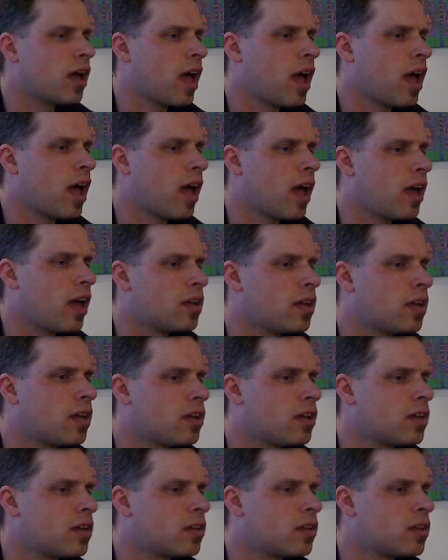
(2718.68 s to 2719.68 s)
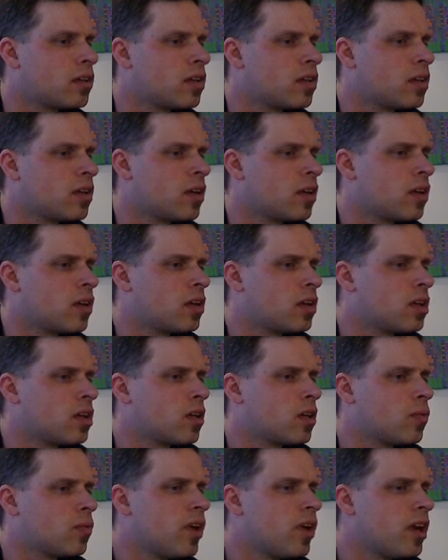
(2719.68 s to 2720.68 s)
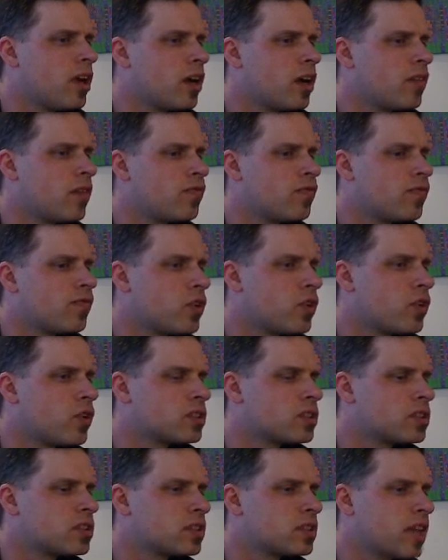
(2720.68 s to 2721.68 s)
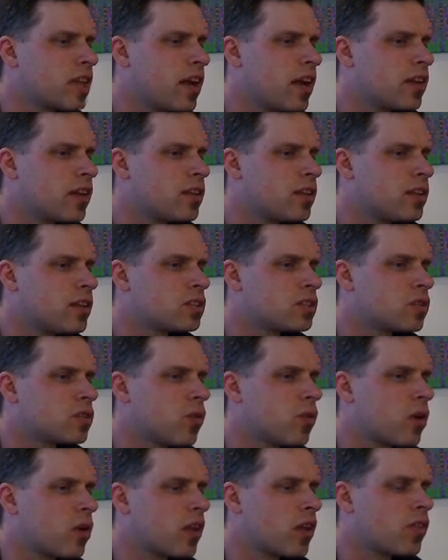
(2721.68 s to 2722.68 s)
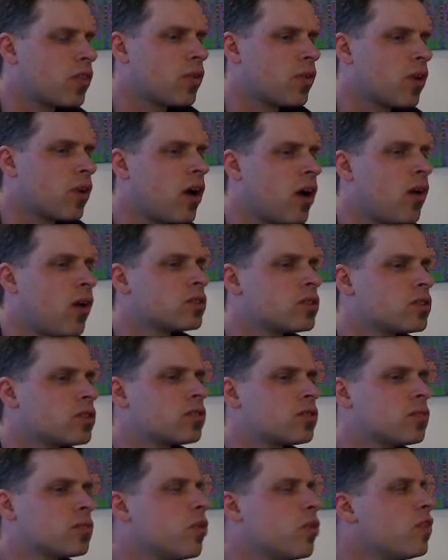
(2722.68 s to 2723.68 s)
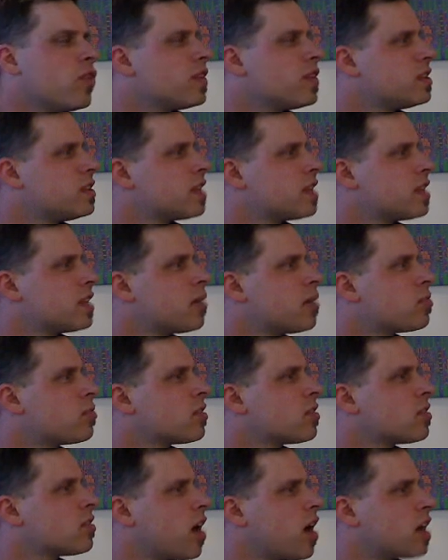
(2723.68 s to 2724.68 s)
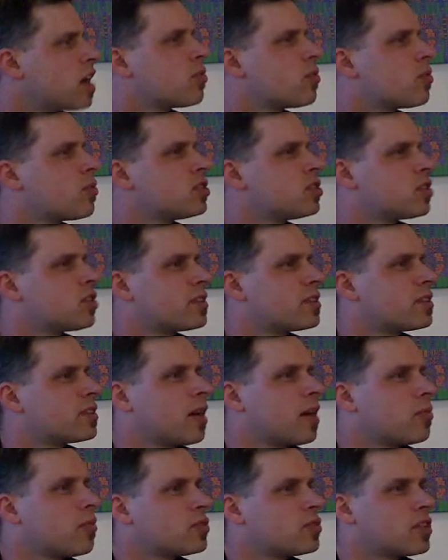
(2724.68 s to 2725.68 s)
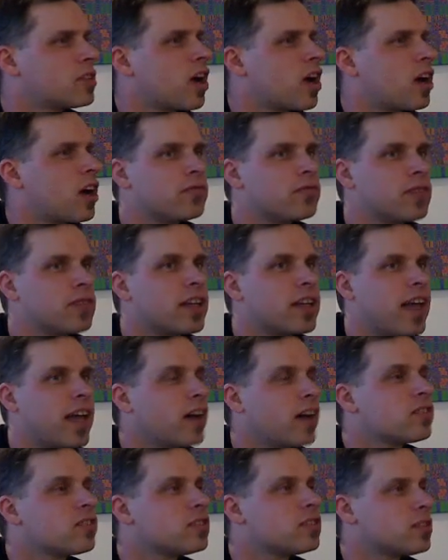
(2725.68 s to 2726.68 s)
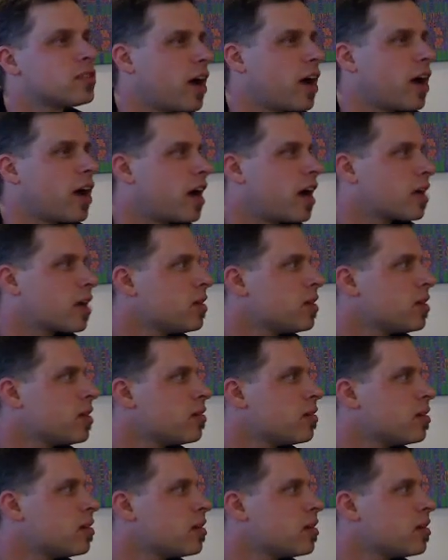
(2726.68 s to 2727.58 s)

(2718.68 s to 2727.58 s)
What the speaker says: And when I first started this talk, I thought, oh, I'll just remove this example. I don't want to show examples that kind of run counter to my arguments.